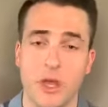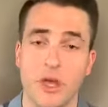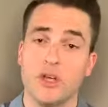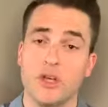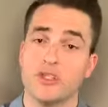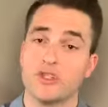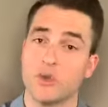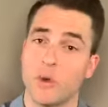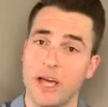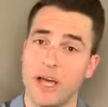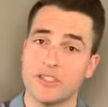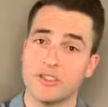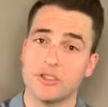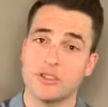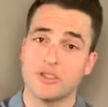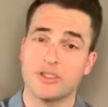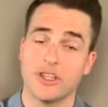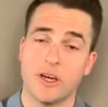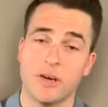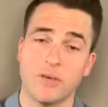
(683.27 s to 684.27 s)
So ask
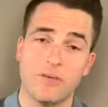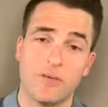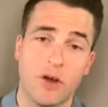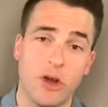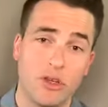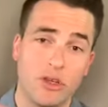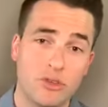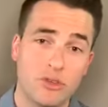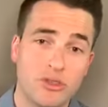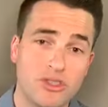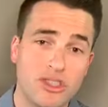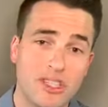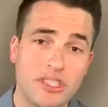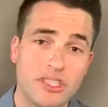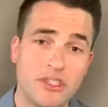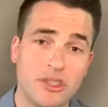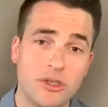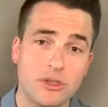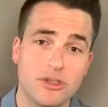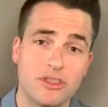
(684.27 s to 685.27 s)
yourself, are you sick
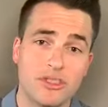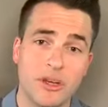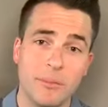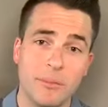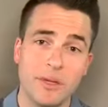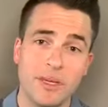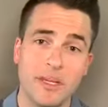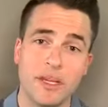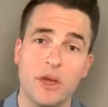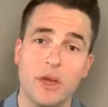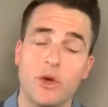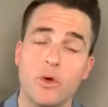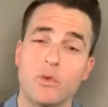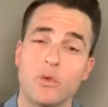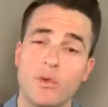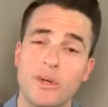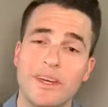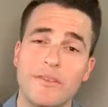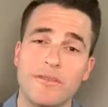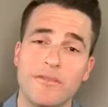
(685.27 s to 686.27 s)
to your stomach?
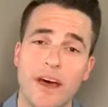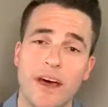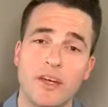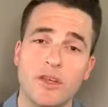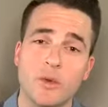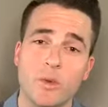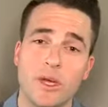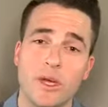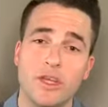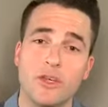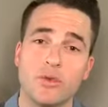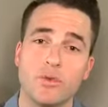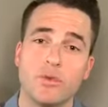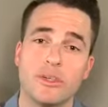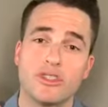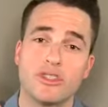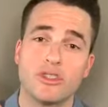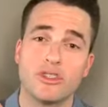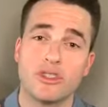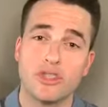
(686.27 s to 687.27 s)
Reevaluate your
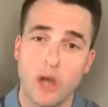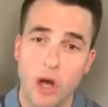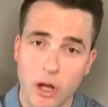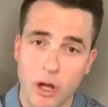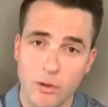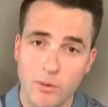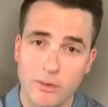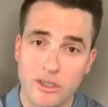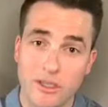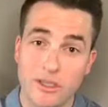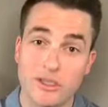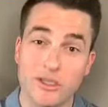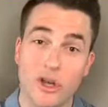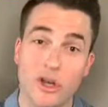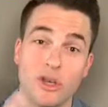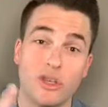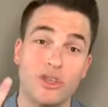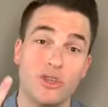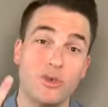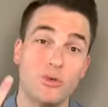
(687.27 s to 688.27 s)
risk tolerance. Are
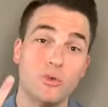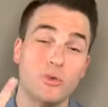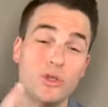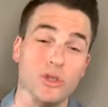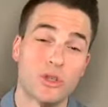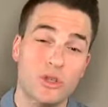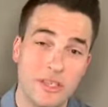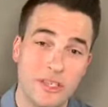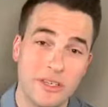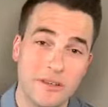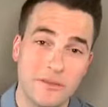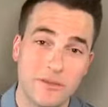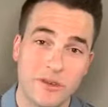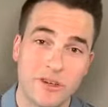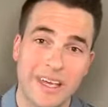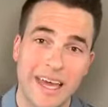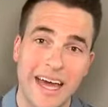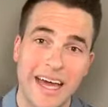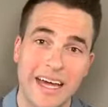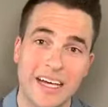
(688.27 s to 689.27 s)
you looking for
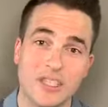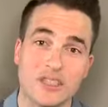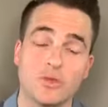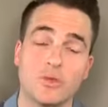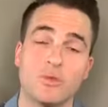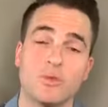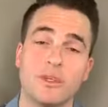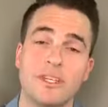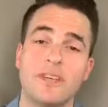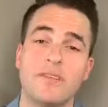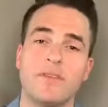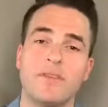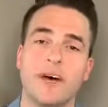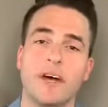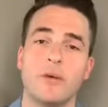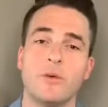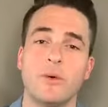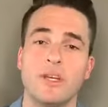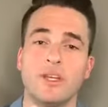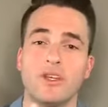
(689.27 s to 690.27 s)
cash?
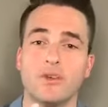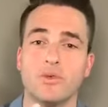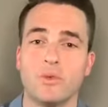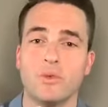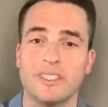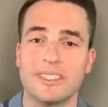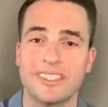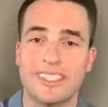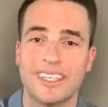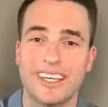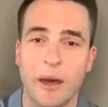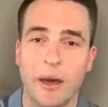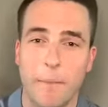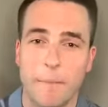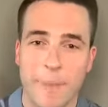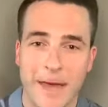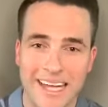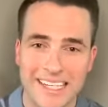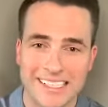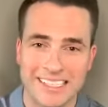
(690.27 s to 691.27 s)
Reevaluate your risk
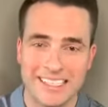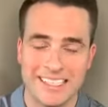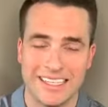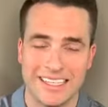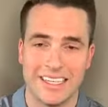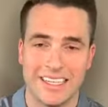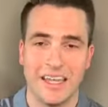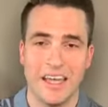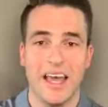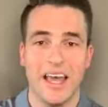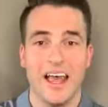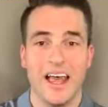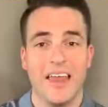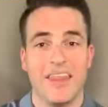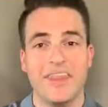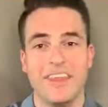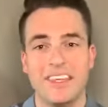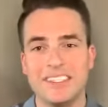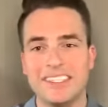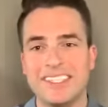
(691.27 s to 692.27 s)
capacity.
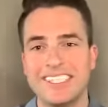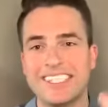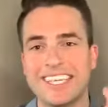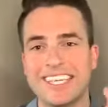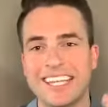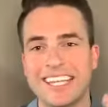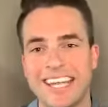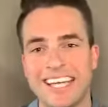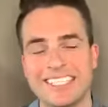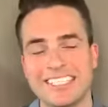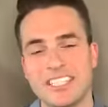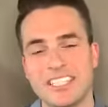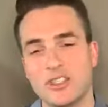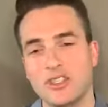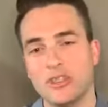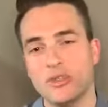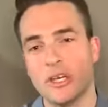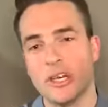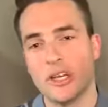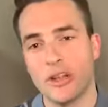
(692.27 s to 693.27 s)
This is a lesson
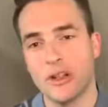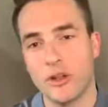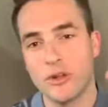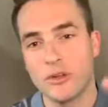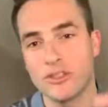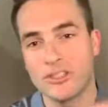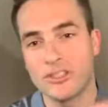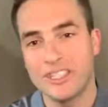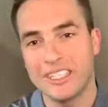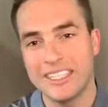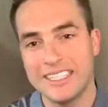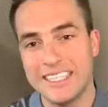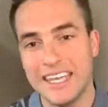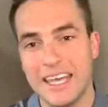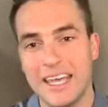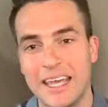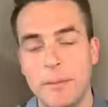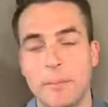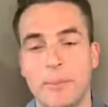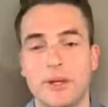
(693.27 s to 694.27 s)
you can learn
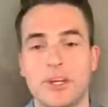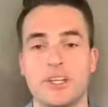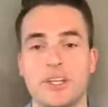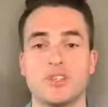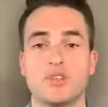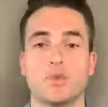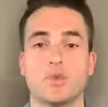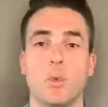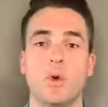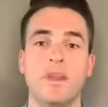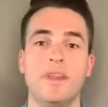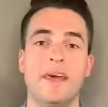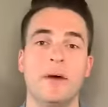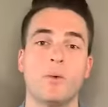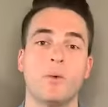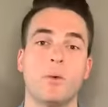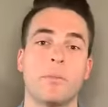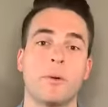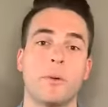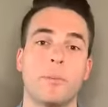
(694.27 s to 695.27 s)
today, but it is one that
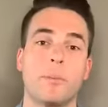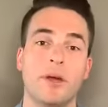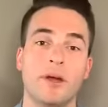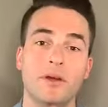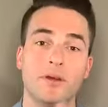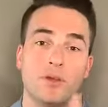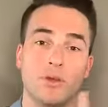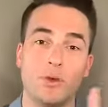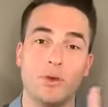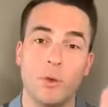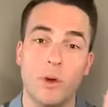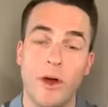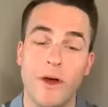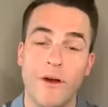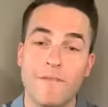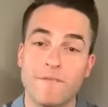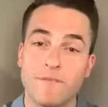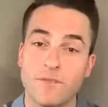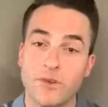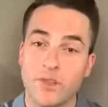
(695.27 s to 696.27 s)
will prepare you
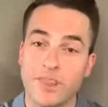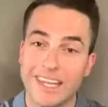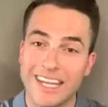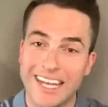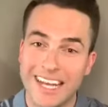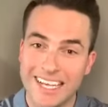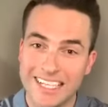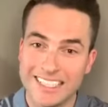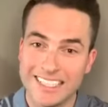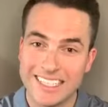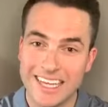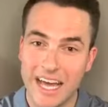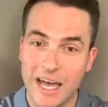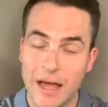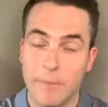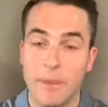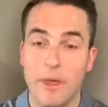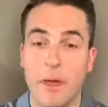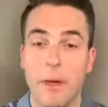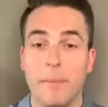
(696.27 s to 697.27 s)
for the next
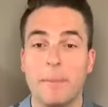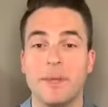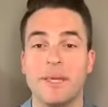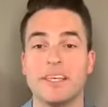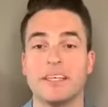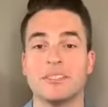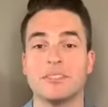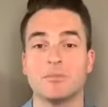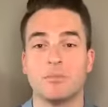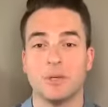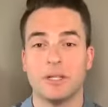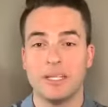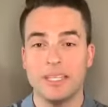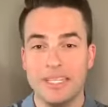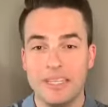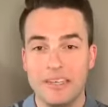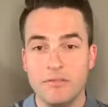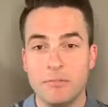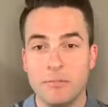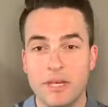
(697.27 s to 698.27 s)
time. Because
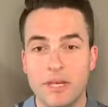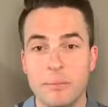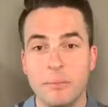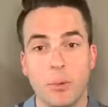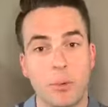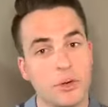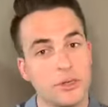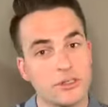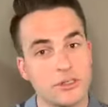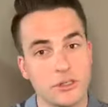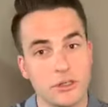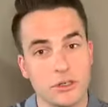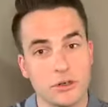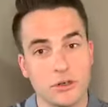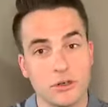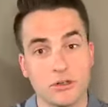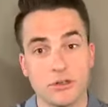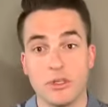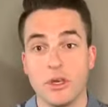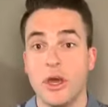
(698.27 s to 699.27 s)
believe me, boys and
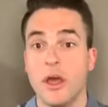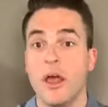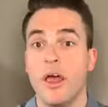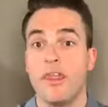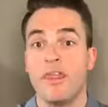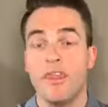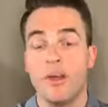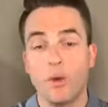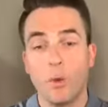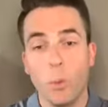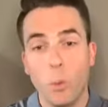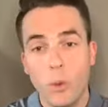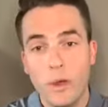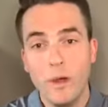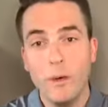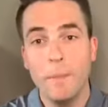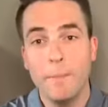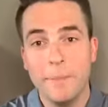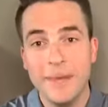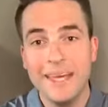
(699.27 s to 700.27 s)
girls, there
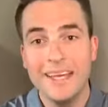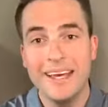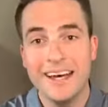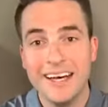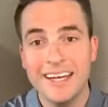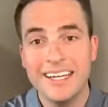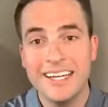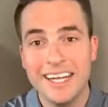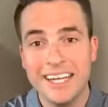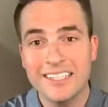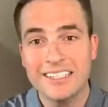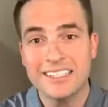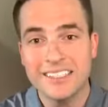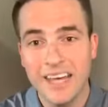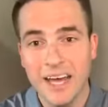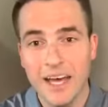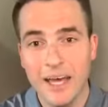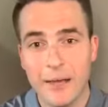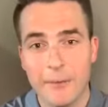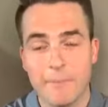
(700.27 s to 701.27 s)
will be a next
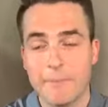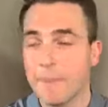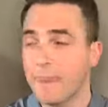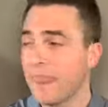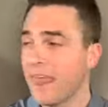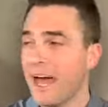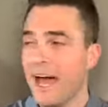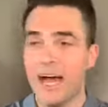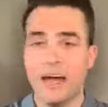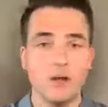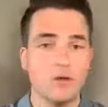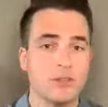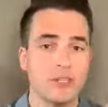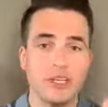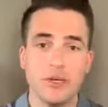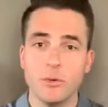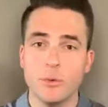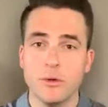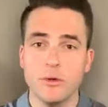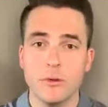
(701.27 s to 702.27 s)
time. I don't
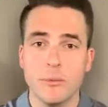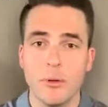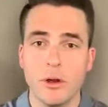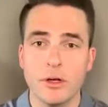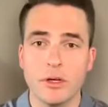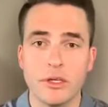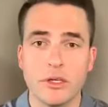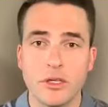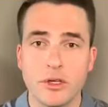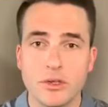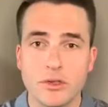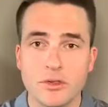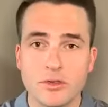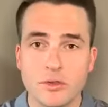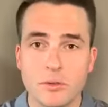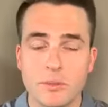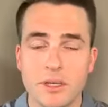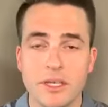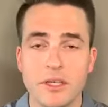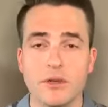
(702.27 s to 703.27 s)
care where the market goes
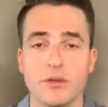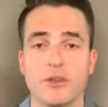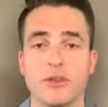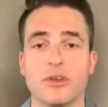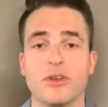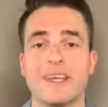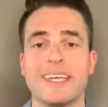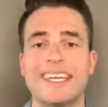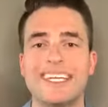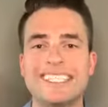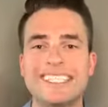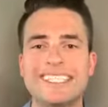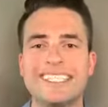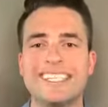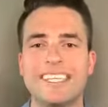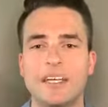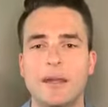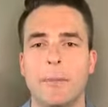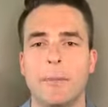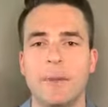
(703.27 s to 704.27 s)
from here. There is
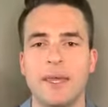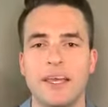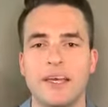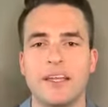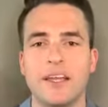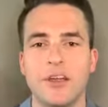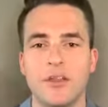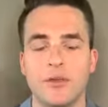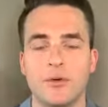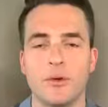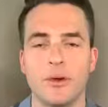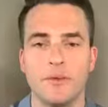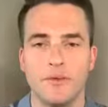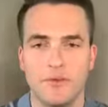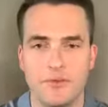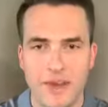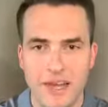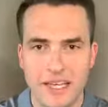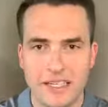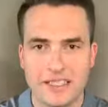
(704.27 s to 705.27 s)
going to be another
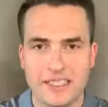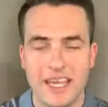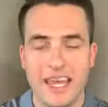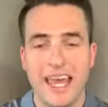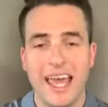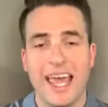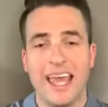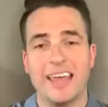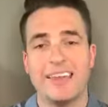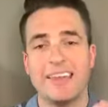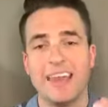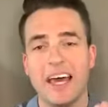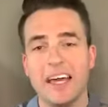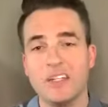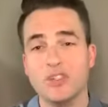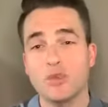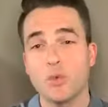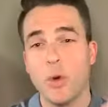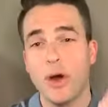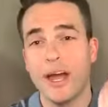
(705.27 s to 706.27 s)
event. And that
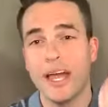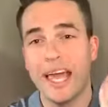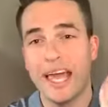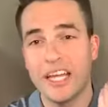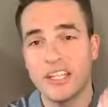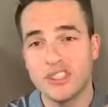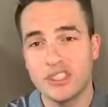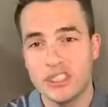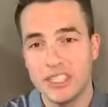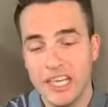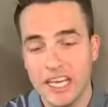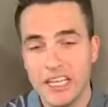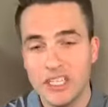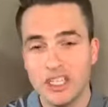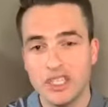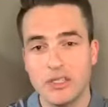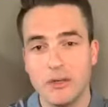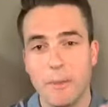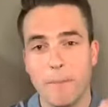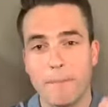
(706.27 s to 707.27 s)
is why
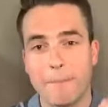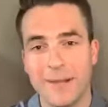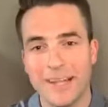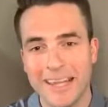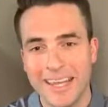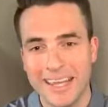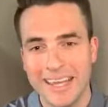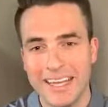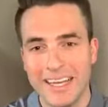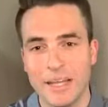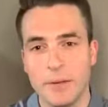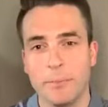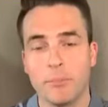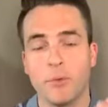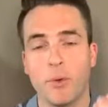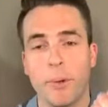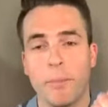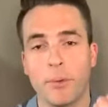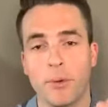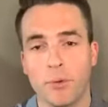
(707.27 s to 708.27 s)
education, planning,
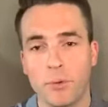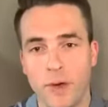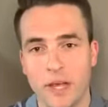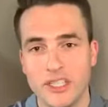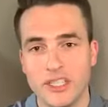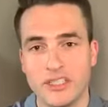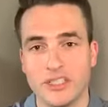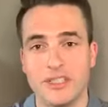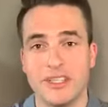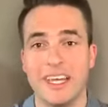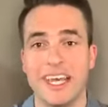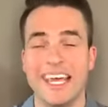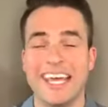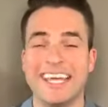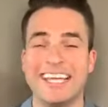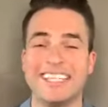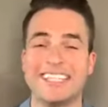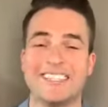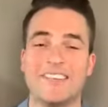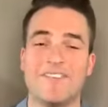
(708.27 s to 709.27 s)
preparation
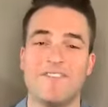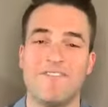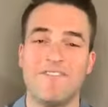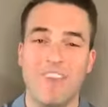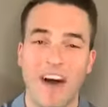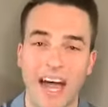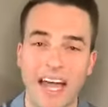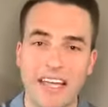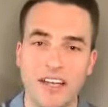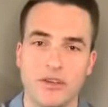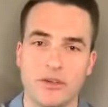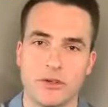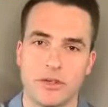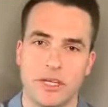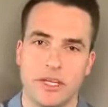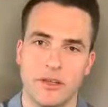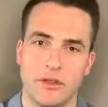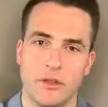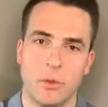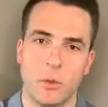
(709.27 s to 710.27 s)
is vital
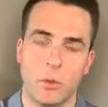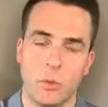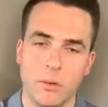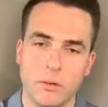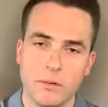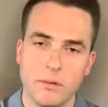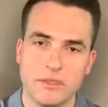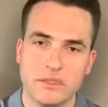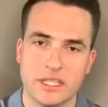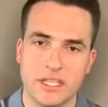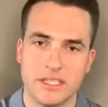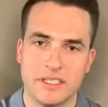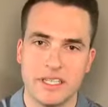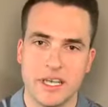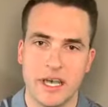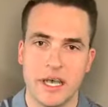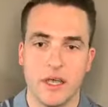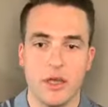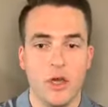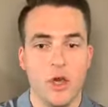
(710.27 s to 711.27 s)
in the world
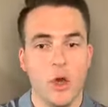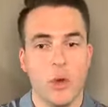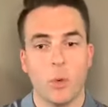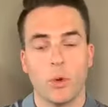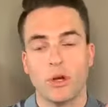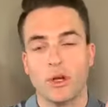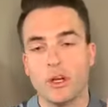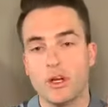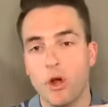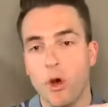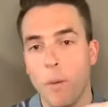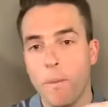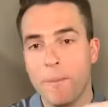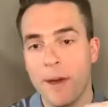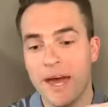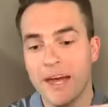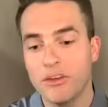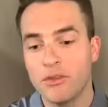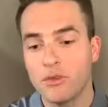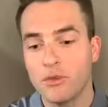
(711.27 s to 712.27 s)
today. We're going to go
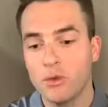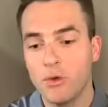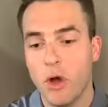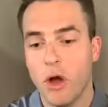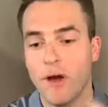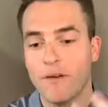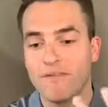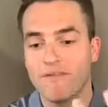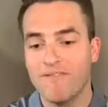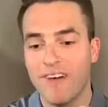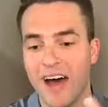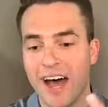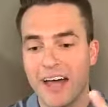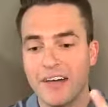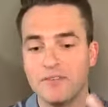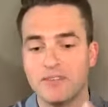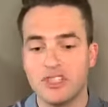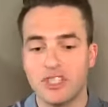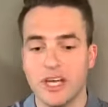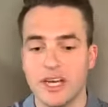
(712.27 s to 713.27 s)
back through our
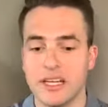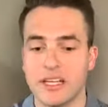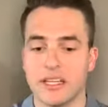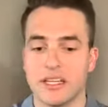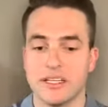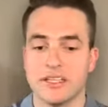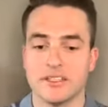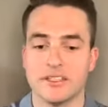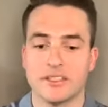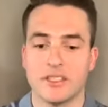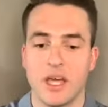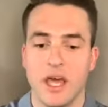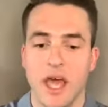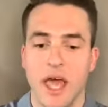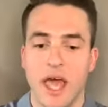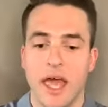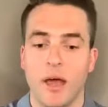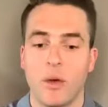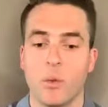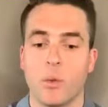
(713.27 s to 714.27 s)
5 checklists
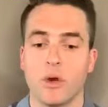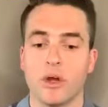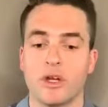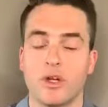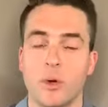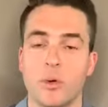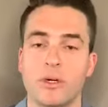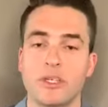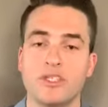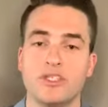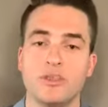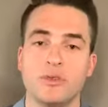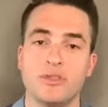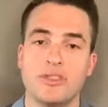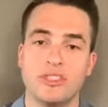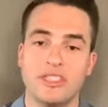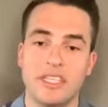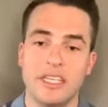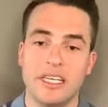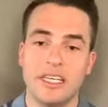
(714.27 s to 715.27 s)
and we're going to
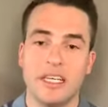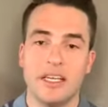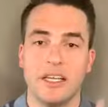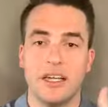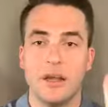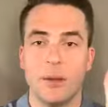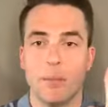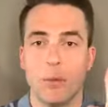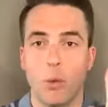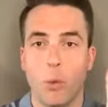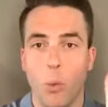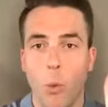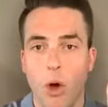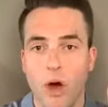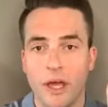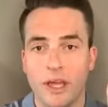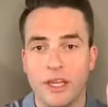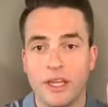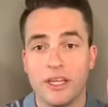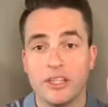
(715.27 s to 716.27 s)
see, number
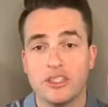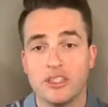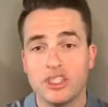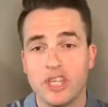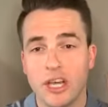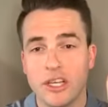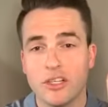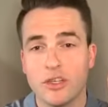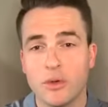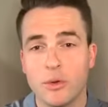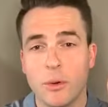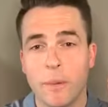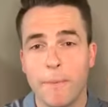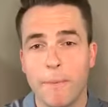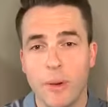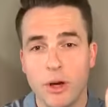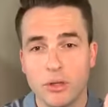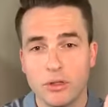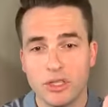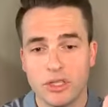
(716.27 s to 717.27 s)
1, check your
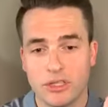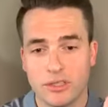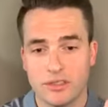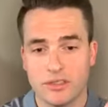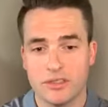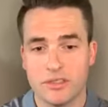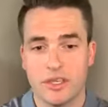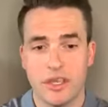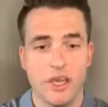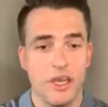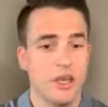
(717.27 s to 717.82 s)
emotions.